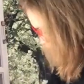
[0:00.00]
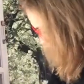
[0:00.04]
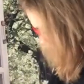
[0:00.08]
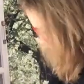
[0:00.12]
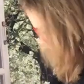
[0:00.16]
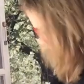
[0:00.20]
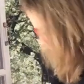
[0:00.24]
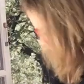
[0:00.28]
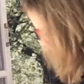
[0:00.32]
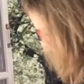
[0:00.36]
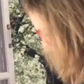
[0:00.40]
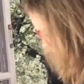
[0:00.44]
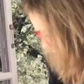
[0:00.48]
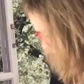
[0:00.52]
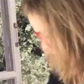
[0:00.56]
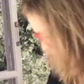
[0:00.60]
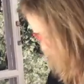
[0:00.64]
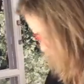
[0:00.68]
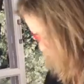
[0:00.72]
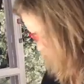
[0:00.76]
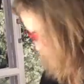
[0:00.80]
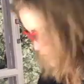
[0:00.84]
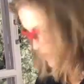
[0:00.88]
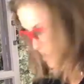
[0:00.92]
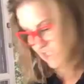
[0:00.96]
Wednesdays? It's
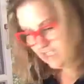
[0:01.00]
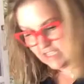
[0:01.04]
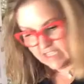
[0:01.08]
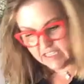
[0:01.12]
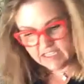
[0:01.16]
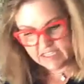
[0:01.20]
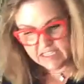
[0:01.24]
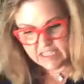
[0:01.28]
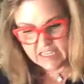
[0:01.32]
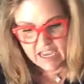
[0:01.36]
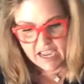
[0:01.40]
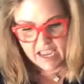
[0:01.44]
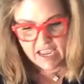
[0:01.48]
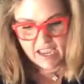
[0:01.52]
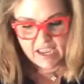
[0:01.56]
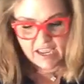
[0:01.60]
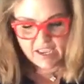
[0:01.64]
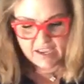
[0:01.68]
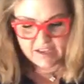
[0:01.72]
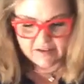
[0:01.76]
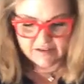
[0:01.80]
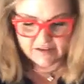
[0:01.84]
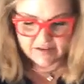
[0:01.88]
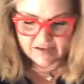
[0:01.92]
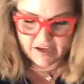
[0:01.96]
our new release
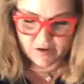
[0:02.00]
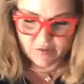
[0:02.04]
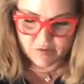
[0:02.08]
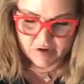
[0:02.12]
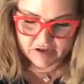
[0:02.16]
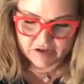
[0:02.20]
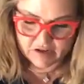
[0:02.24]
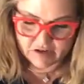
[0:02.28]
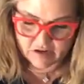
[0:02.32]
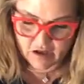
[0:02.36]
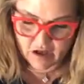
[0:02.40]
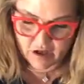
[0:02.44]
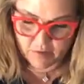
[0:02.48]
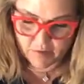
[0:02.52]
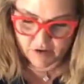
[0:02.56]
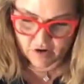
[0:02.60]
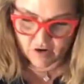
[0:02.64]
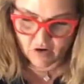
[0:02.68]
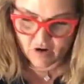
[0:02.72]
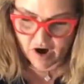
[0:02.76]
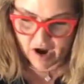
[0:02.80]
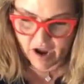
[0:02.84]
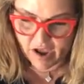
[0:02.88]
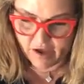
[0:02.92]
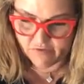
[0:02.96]
day. It's a day we get to come
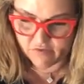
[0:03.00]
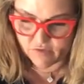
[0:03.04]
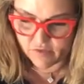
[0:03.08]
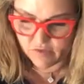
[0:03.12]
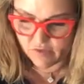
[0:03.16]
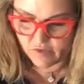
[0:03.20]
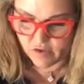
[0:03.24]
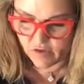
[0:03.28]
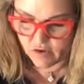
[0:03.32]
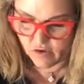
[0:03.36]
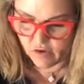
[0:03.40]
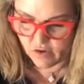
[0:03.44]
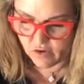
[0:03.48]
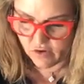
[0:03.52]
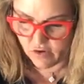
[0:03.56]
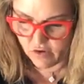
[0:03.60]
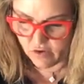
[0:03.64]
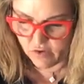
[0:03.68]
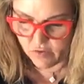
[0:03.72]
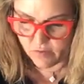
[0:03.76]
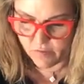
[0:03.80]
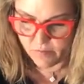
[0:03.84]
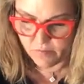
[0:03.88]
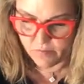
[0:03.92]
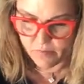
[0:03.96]
and craft with
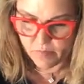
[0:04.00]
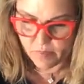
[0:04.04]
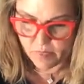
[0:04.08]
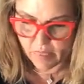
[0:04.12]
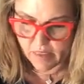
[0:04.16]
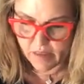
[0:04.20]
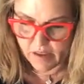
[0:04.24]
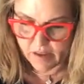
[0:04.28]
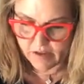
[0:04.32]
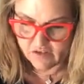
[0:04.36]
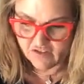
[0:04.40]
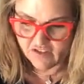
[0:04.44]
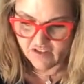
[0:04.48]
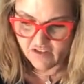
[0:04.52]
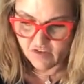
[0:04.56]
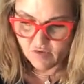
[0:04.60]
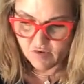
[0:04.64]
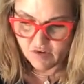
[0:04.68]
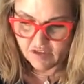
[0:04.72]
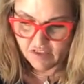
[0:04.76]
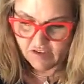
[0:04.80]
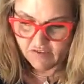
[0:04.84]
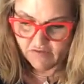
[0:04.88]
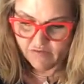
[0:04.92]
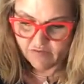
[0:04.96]
you. Just a
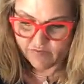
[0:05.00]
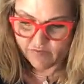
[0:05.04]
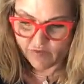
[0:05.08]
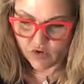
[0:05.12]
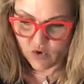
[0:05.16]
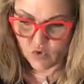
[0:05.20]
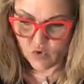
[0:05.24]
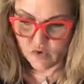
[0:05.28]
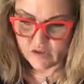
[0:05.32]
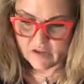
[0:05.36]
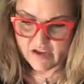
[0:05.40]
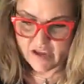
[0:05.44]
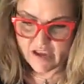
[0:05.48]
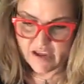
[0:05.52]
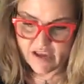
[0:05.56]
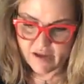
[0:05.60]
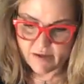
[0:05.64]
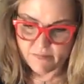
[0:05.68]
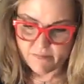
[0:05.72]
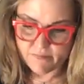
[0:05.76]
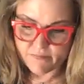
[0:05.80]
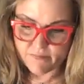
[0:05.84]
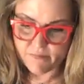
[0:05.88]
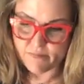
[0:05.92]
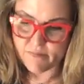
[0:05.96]
really cool
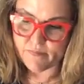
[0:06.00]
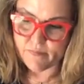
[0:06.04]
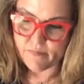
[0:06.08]
day.